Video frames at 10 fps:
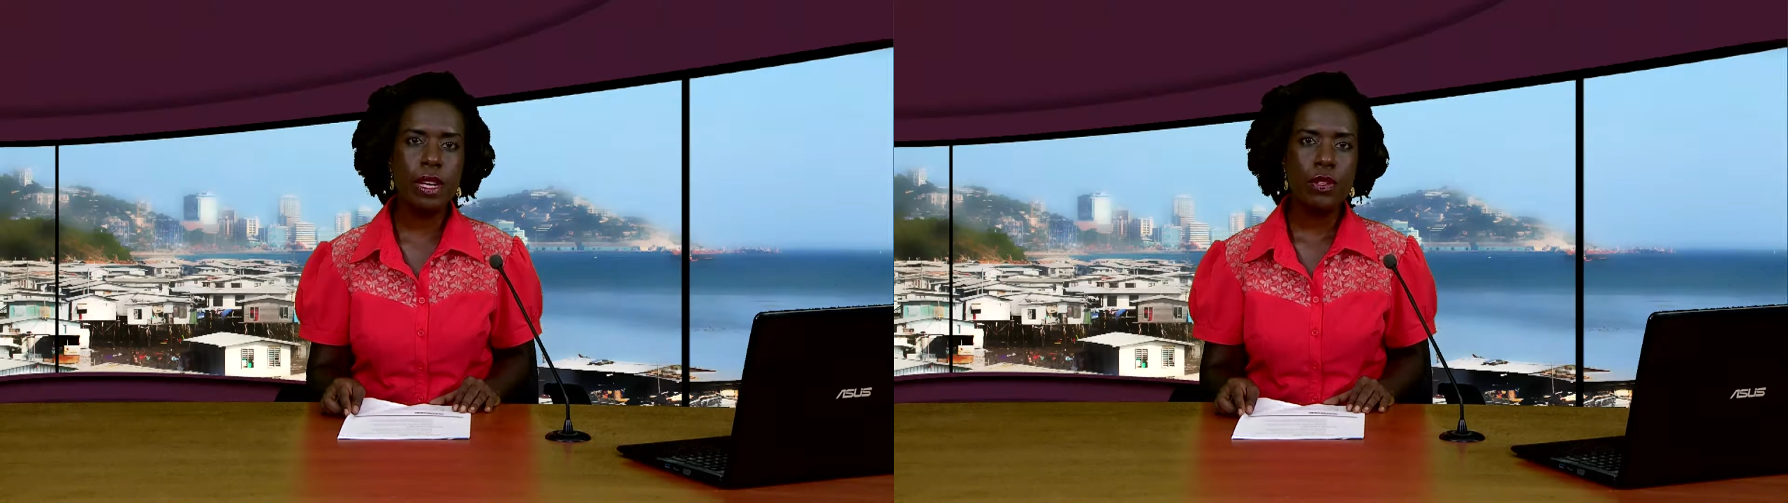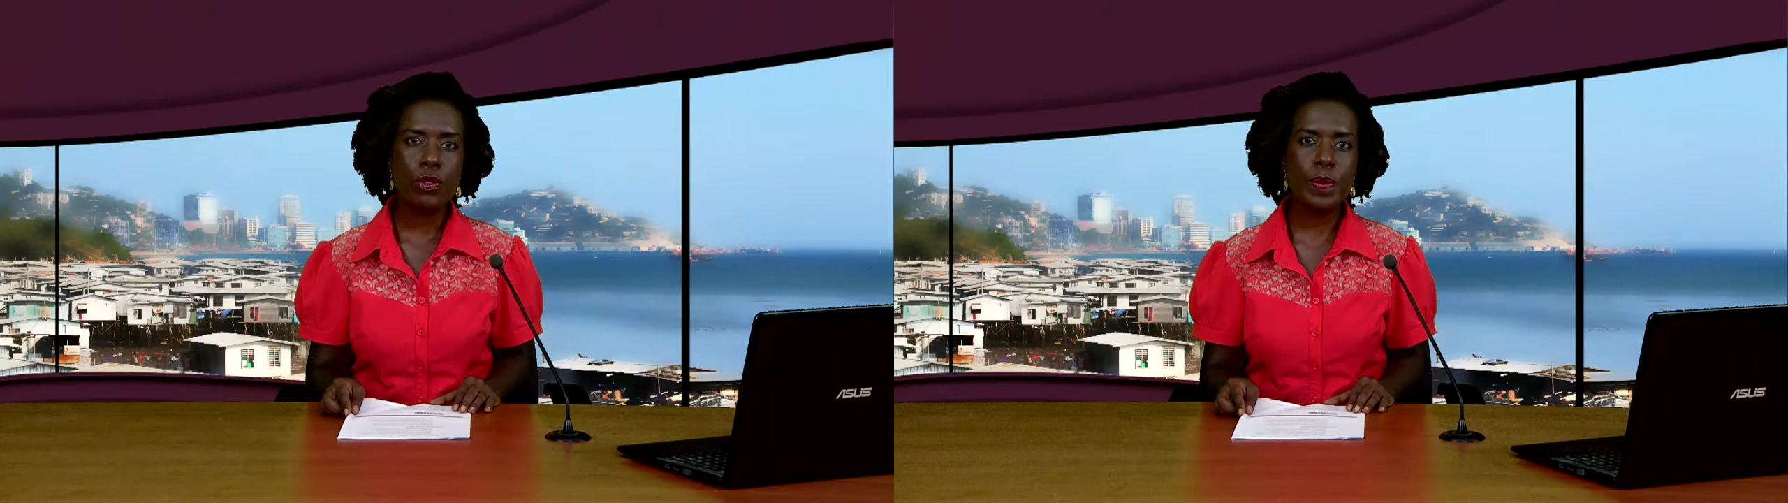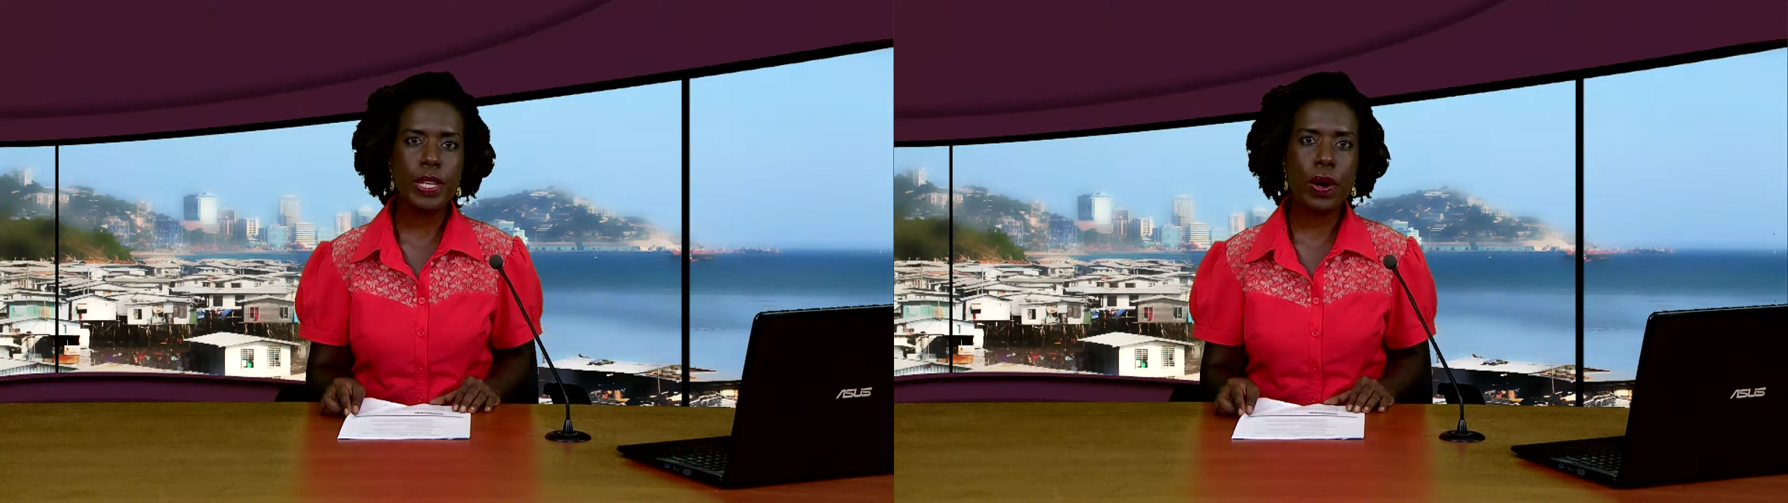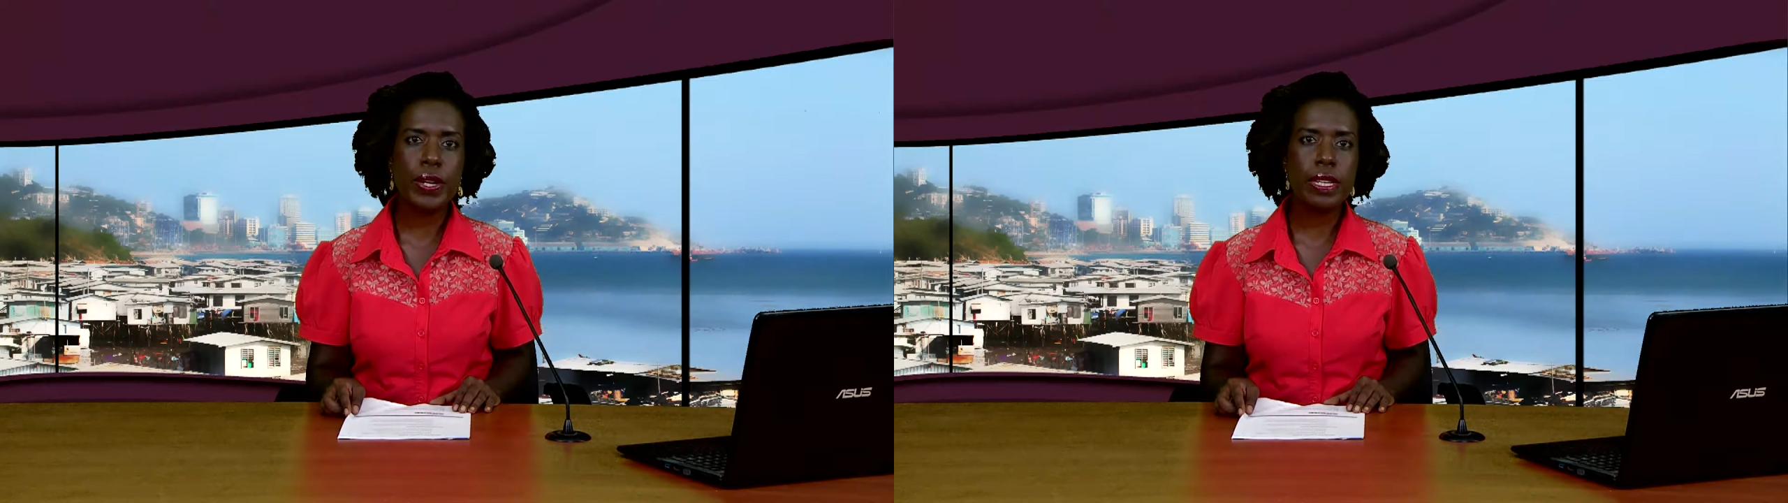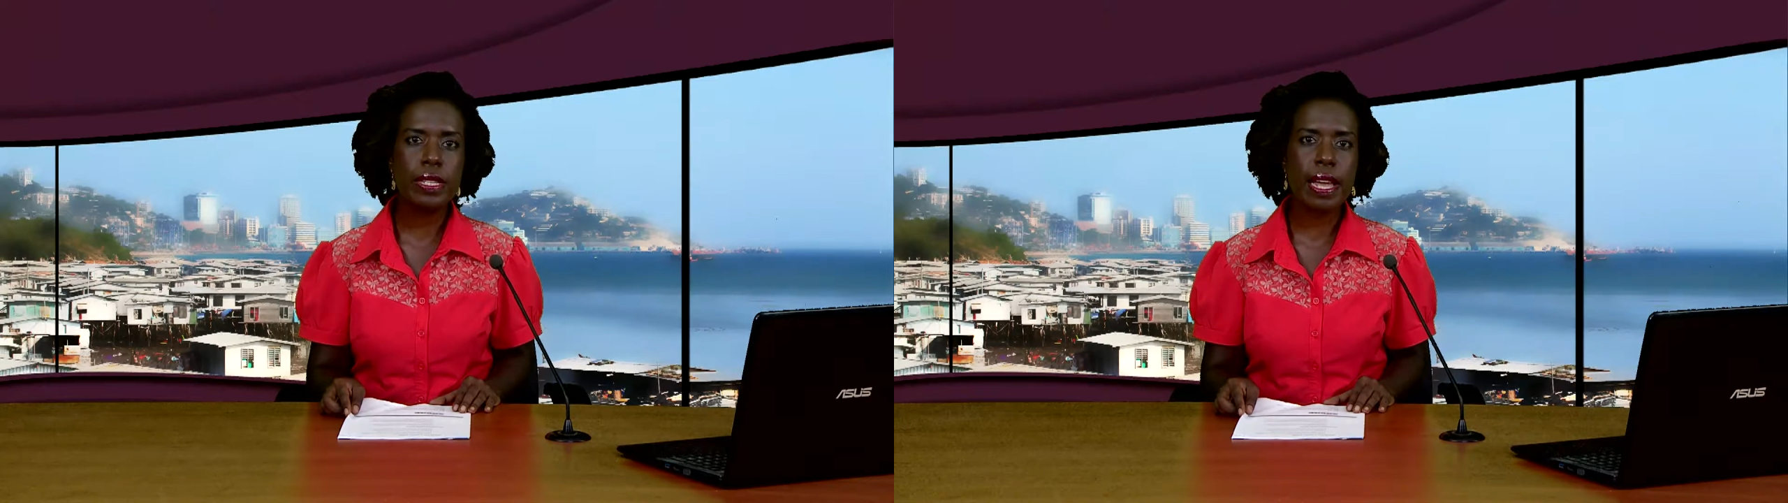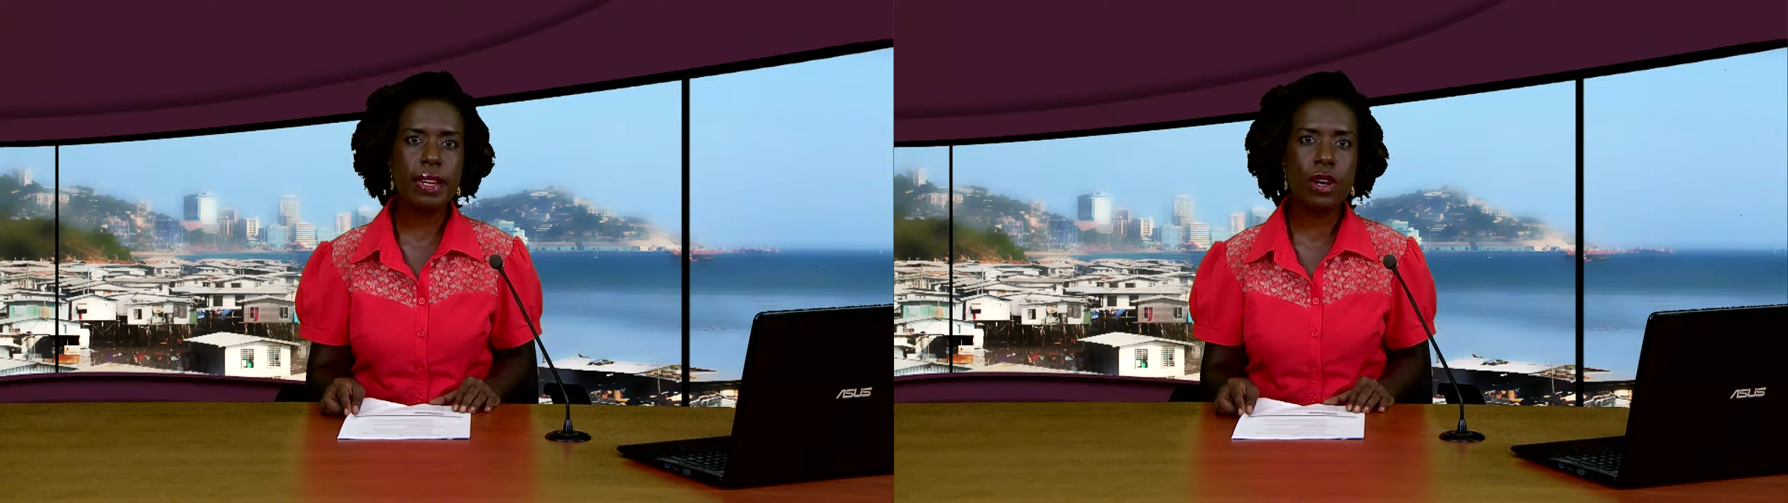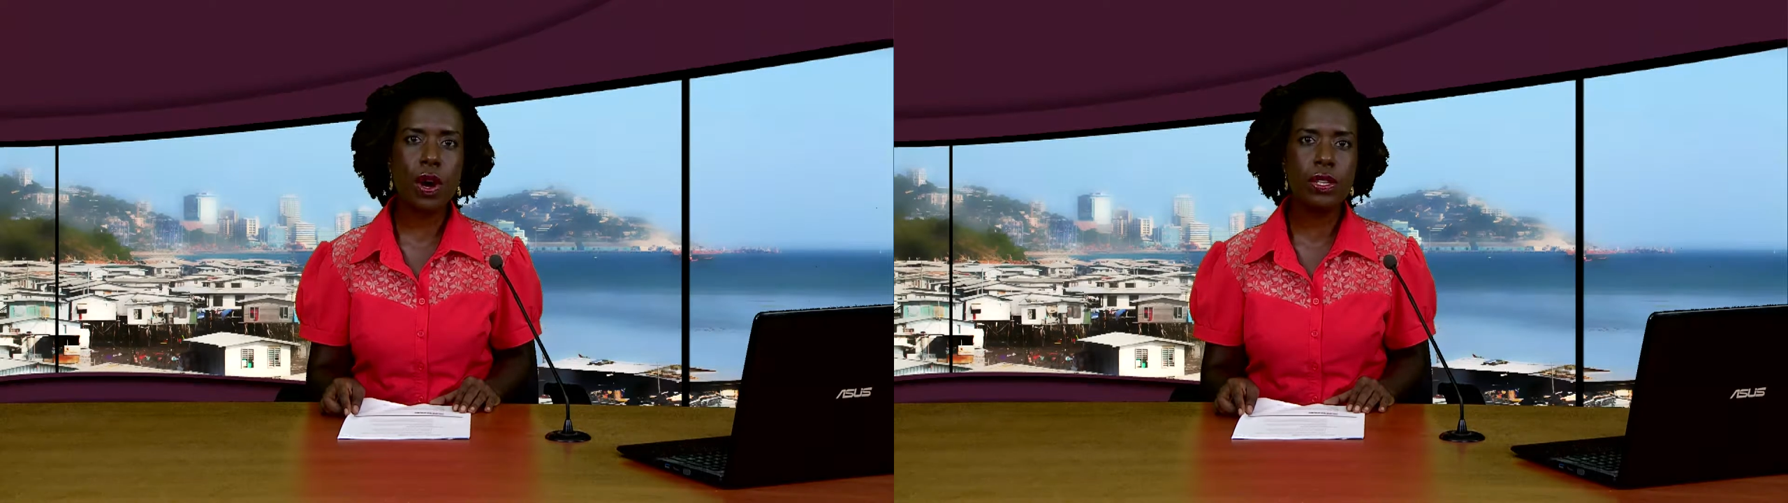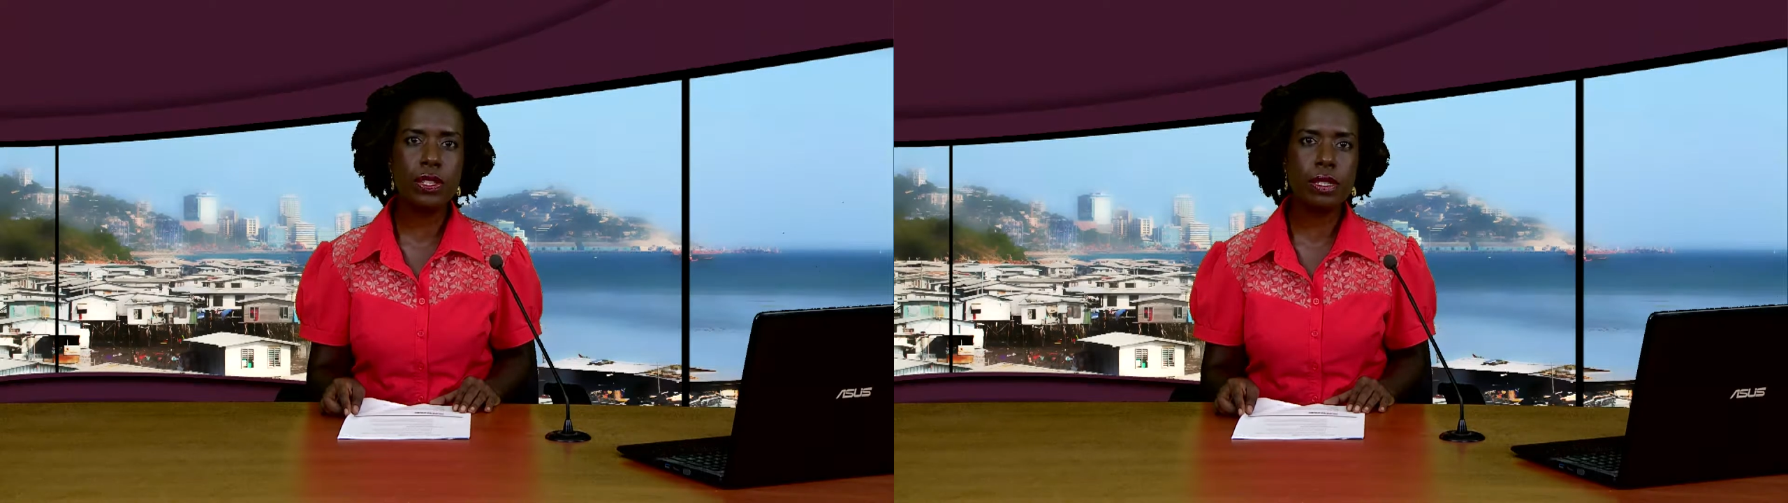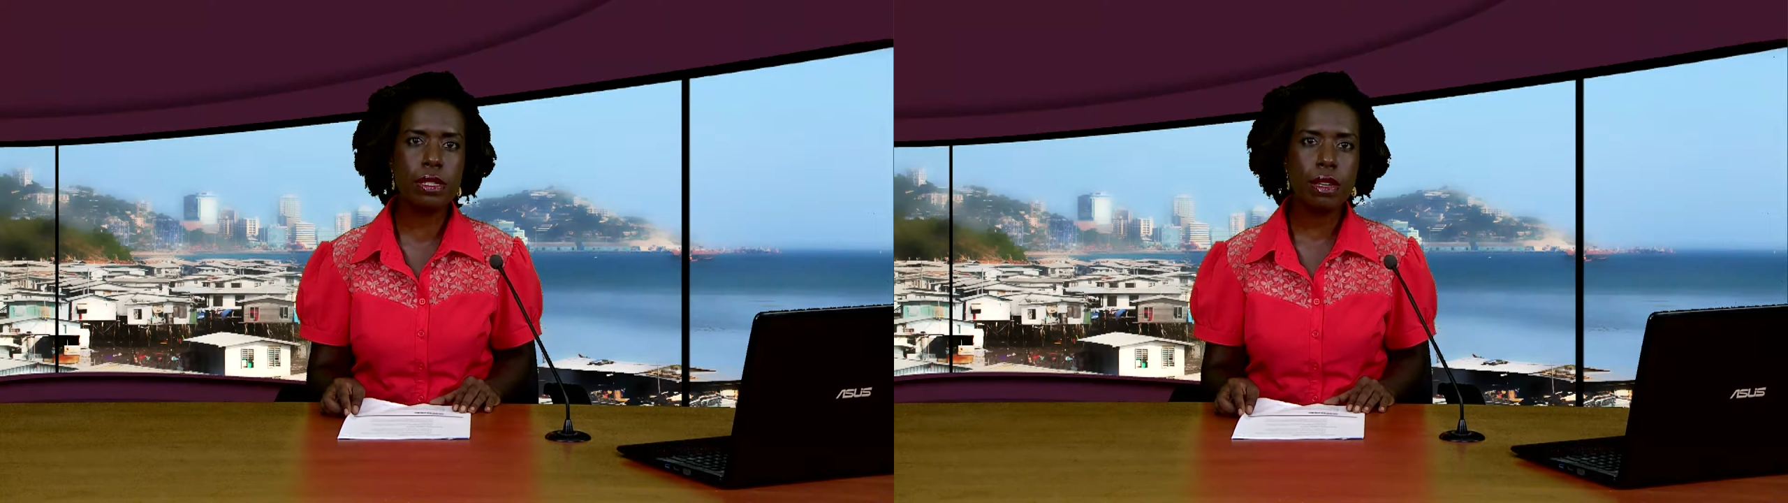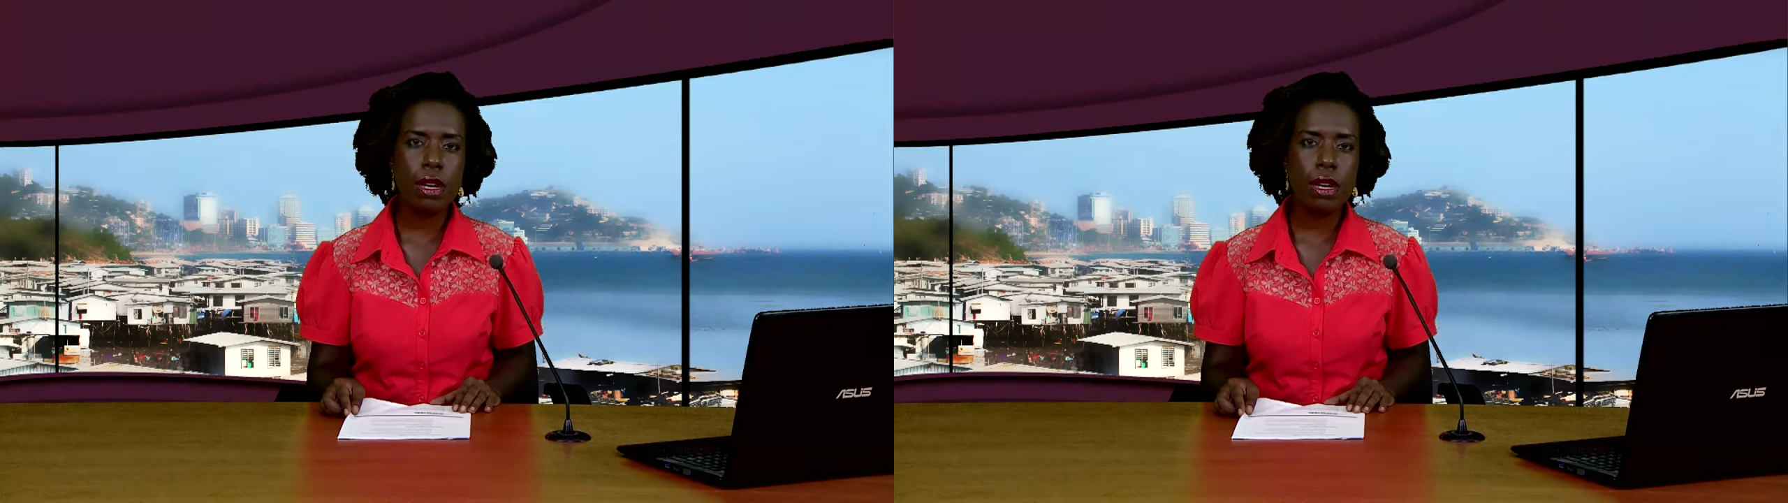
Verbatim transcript: to be honest and conscious